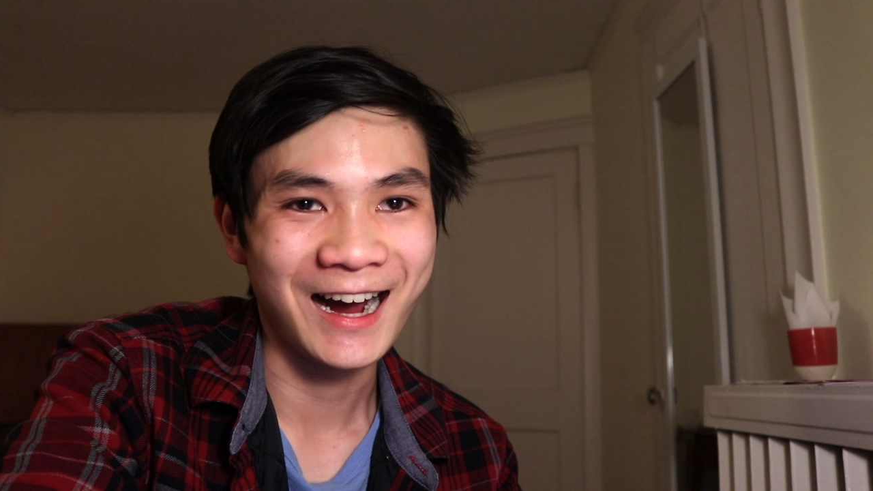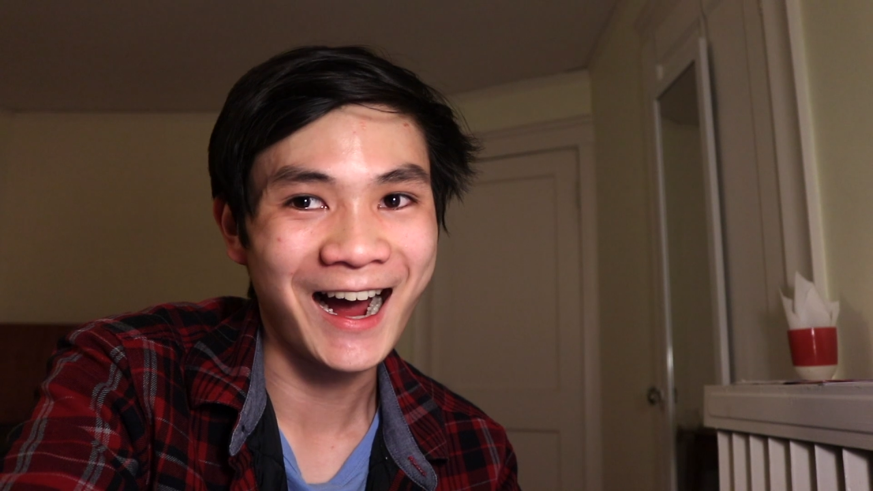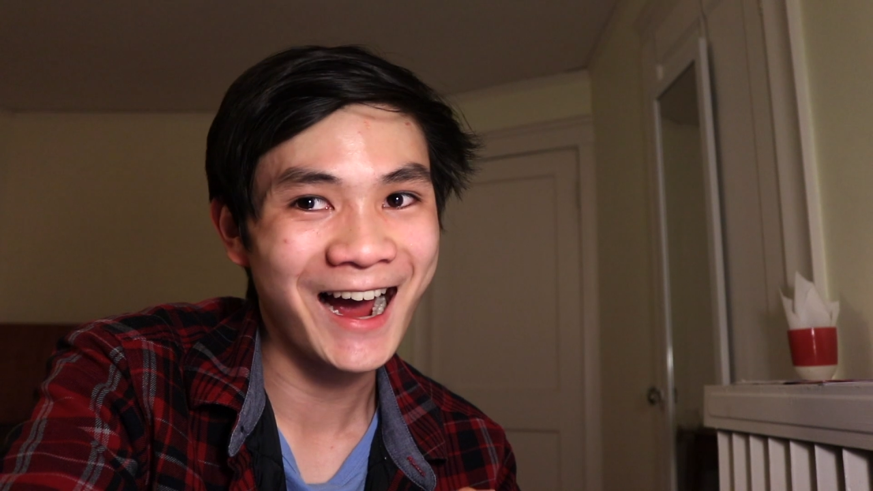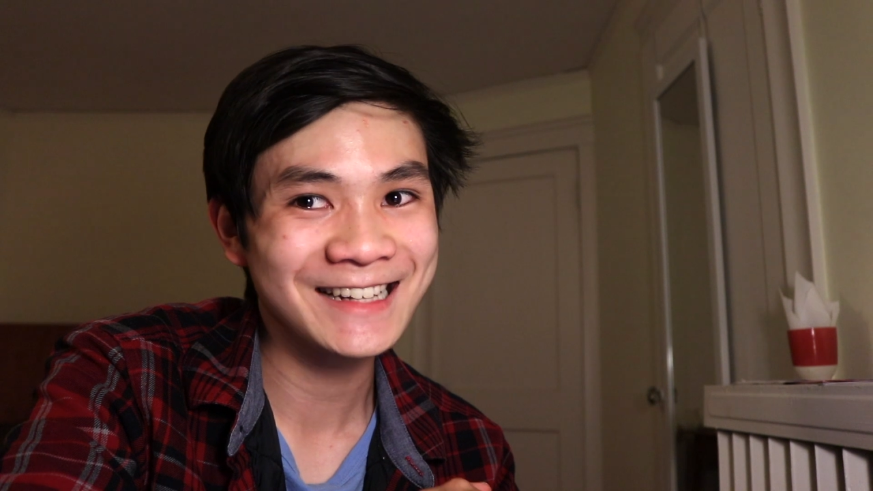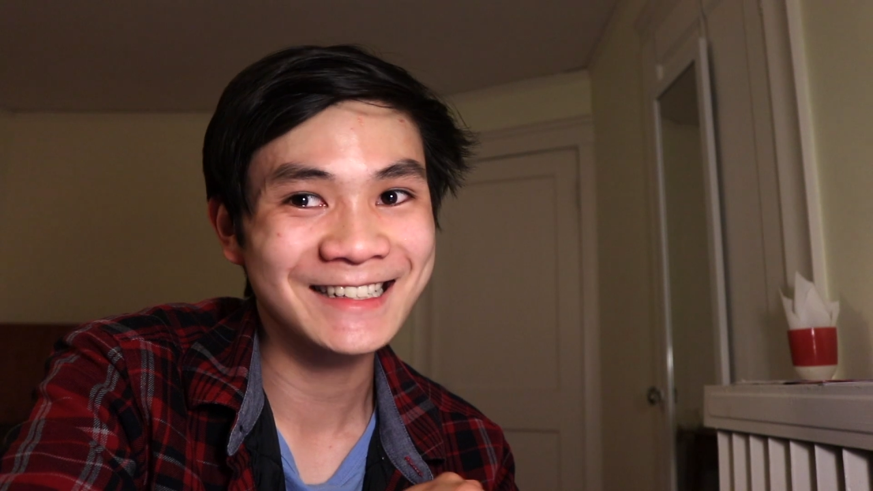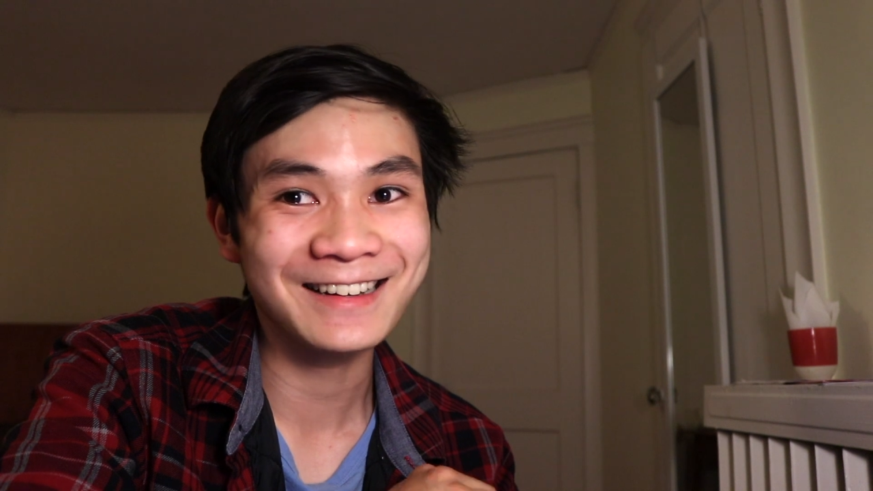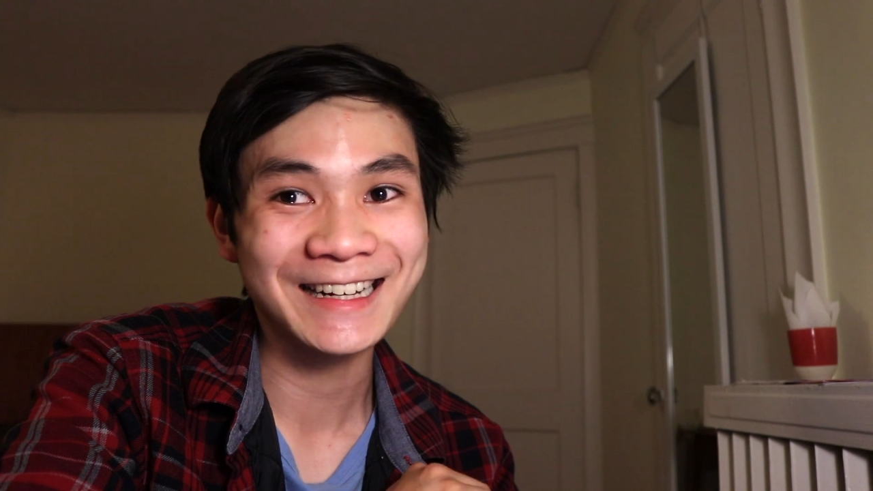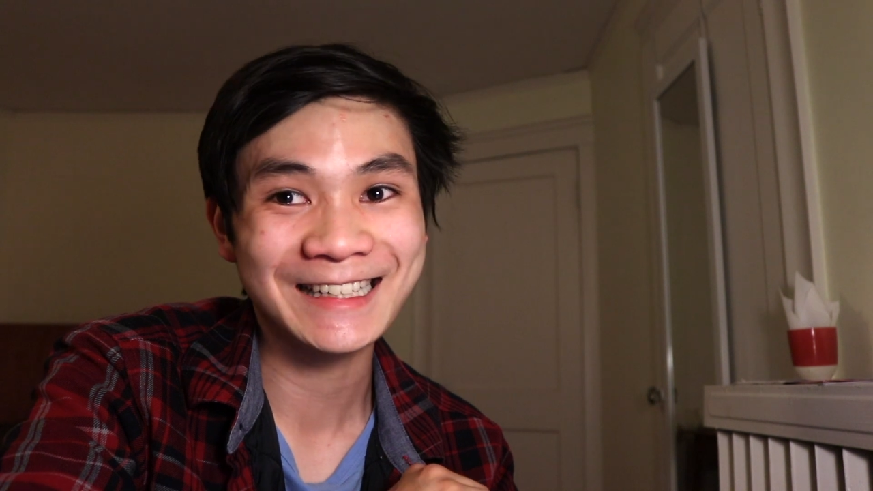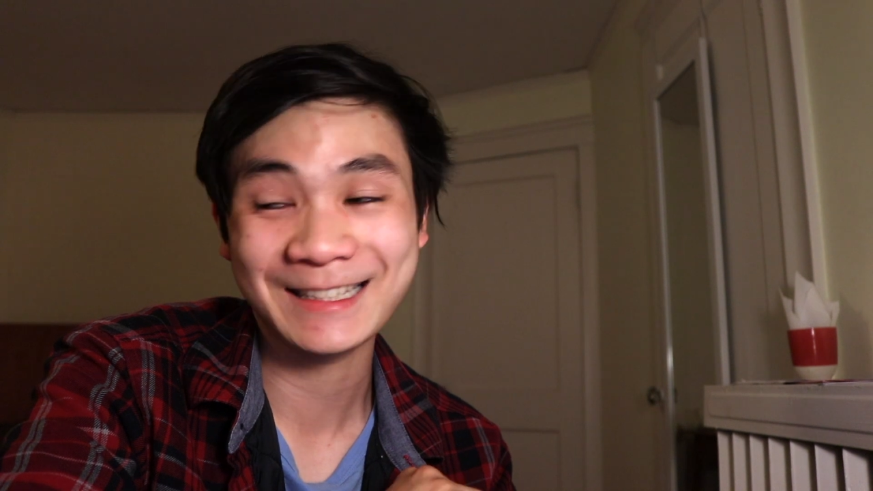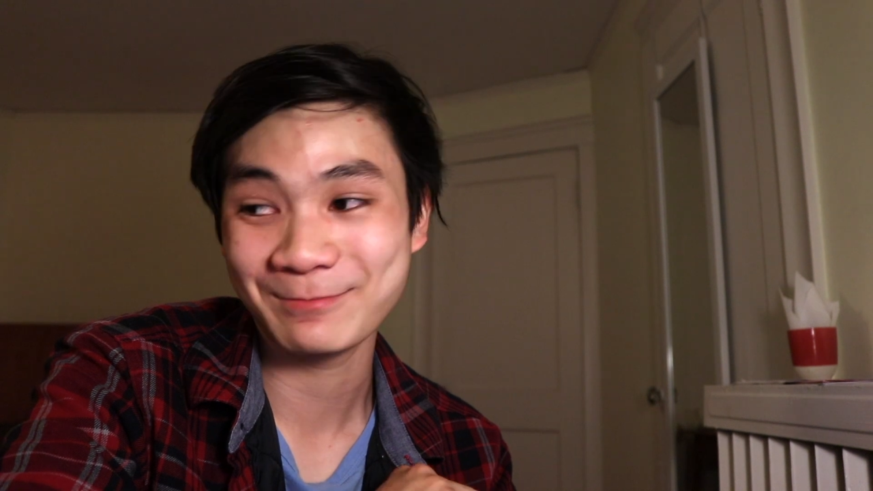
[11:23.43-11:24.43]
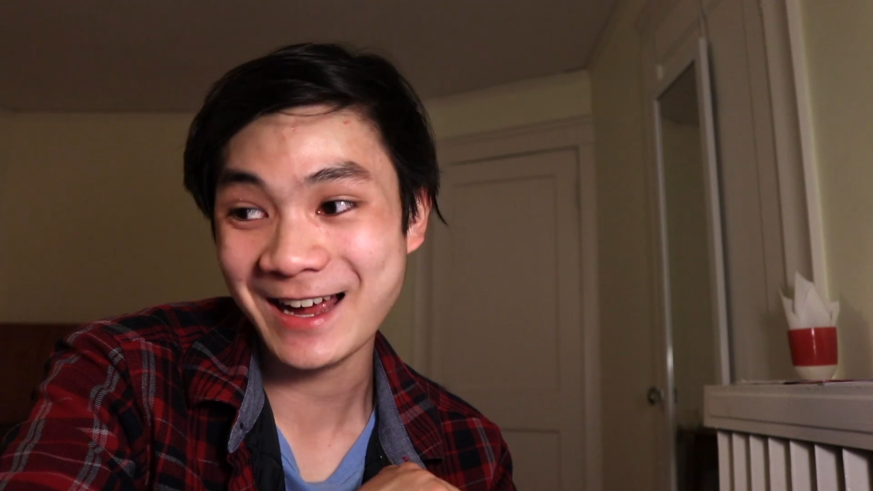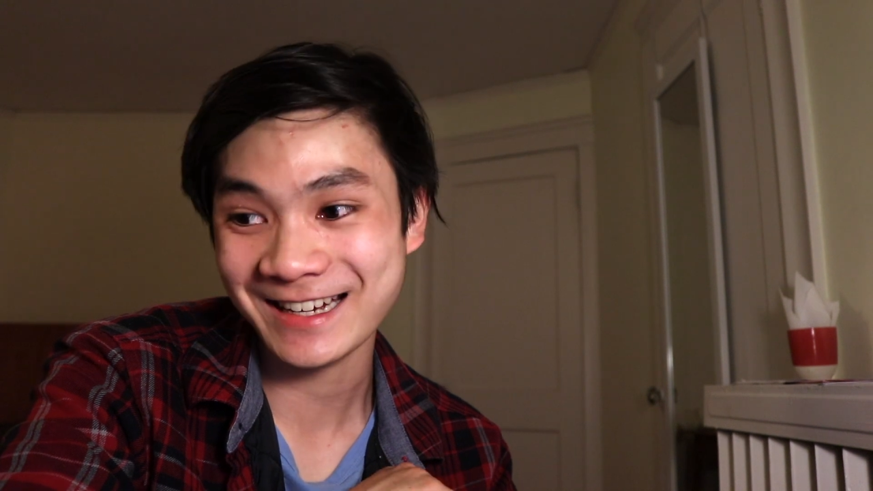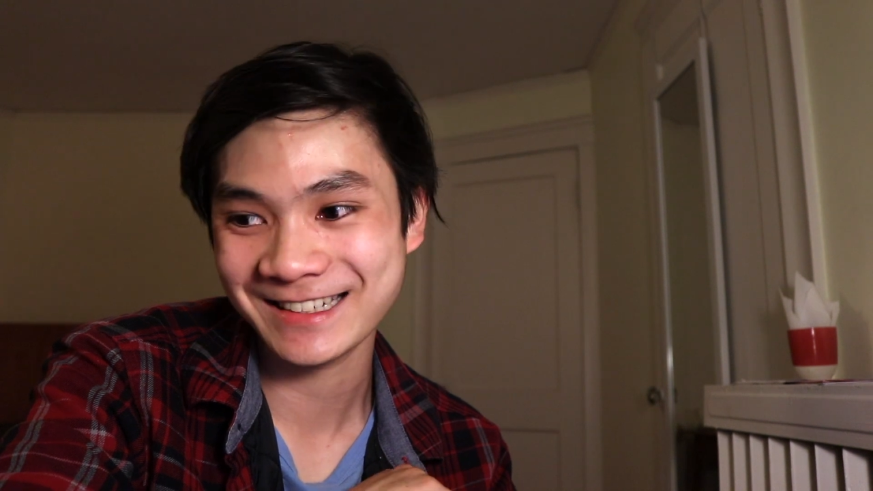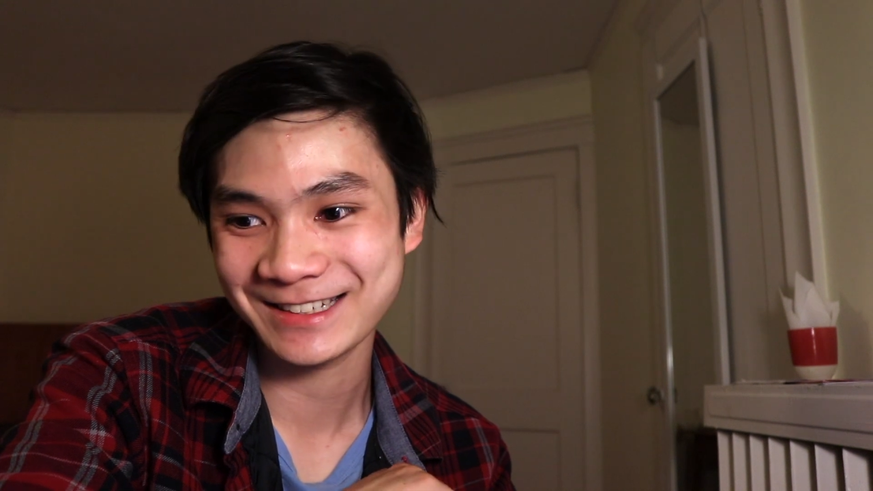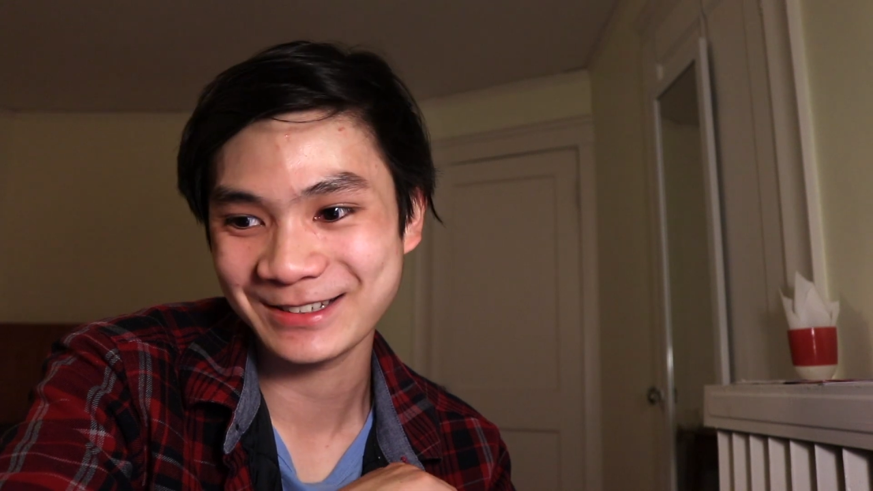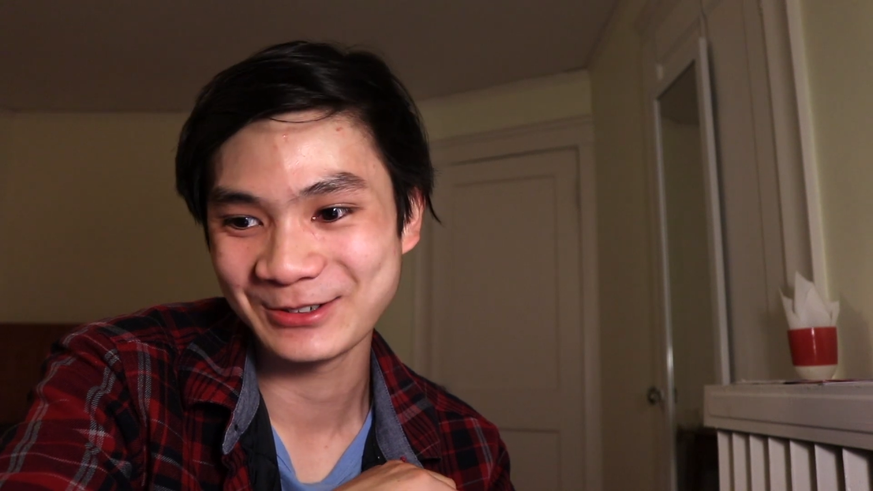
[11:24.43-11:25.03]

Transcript: I did not expect